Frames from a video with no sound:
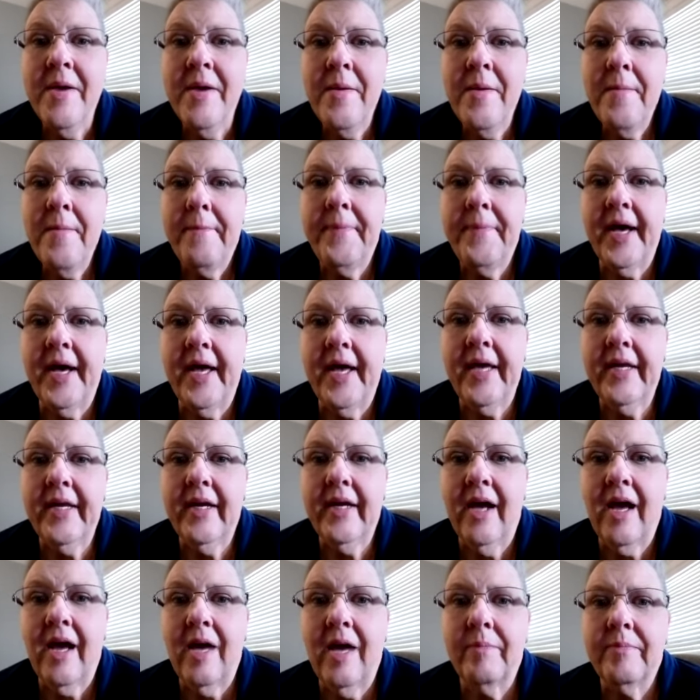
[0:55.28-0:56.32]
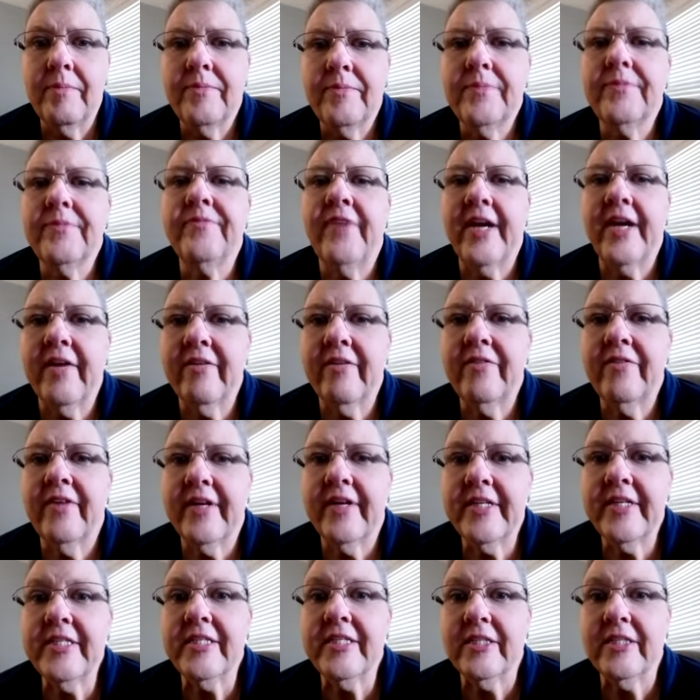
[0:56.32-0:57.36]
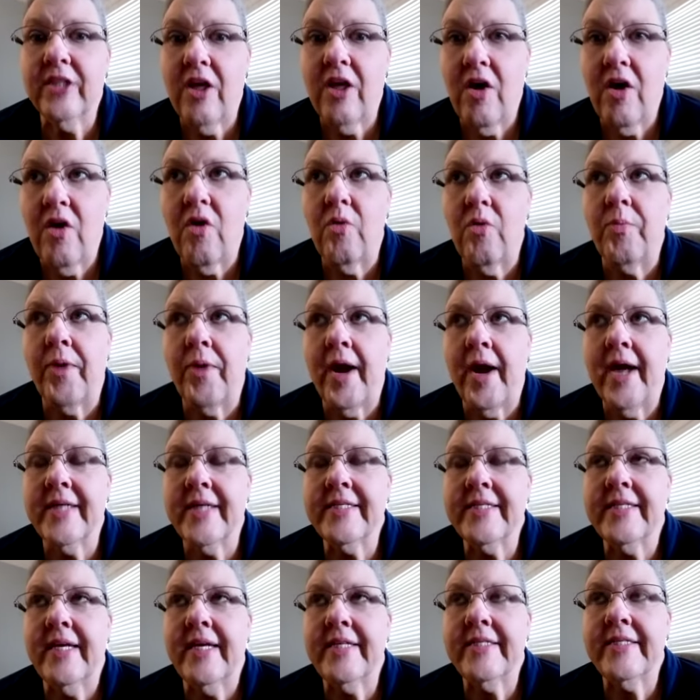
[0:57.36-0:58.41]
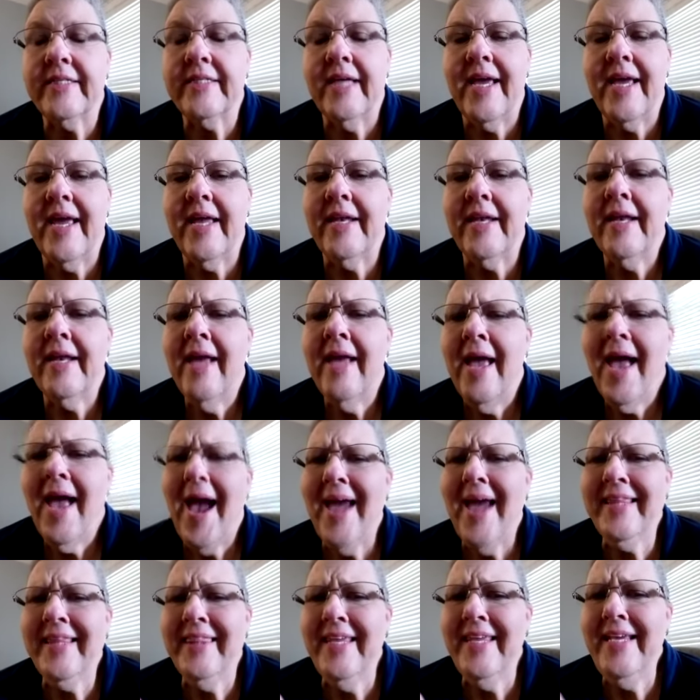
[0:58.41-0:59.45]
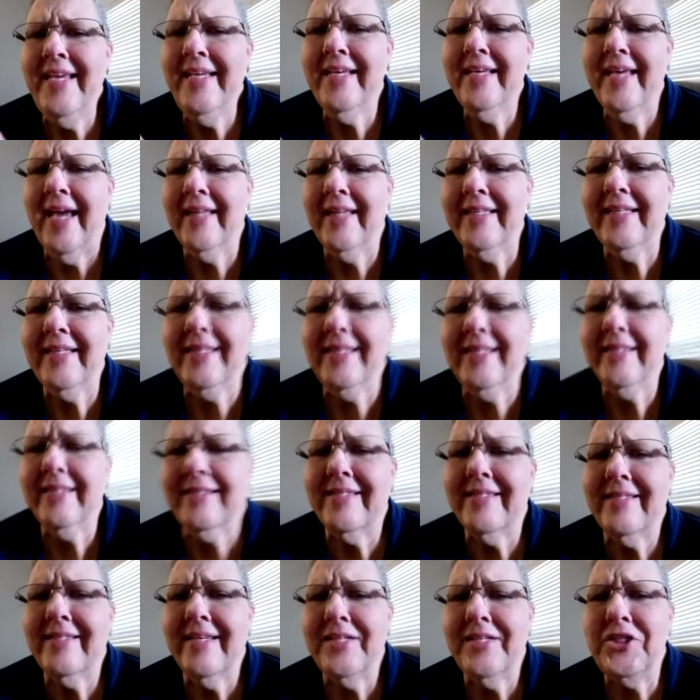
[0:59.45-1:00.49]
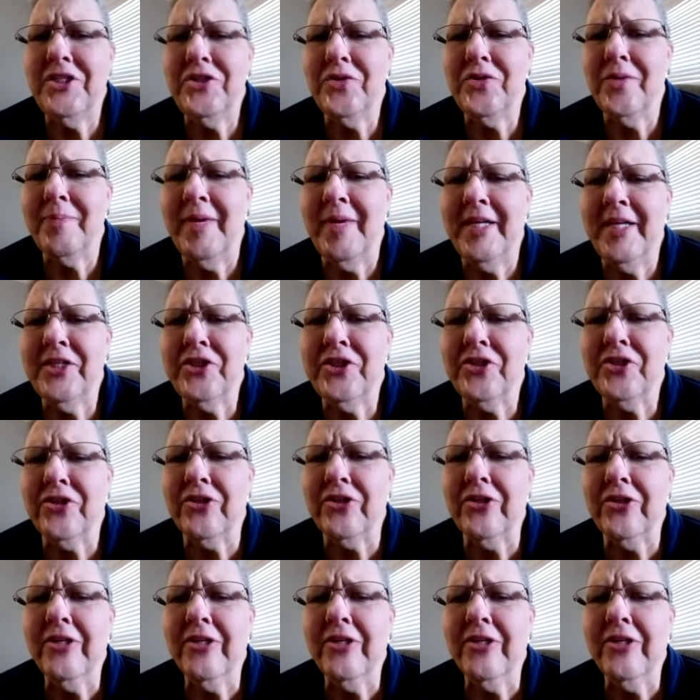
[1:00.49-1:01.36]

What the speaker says: but very, very slow process. And I think Kelly sent you a picture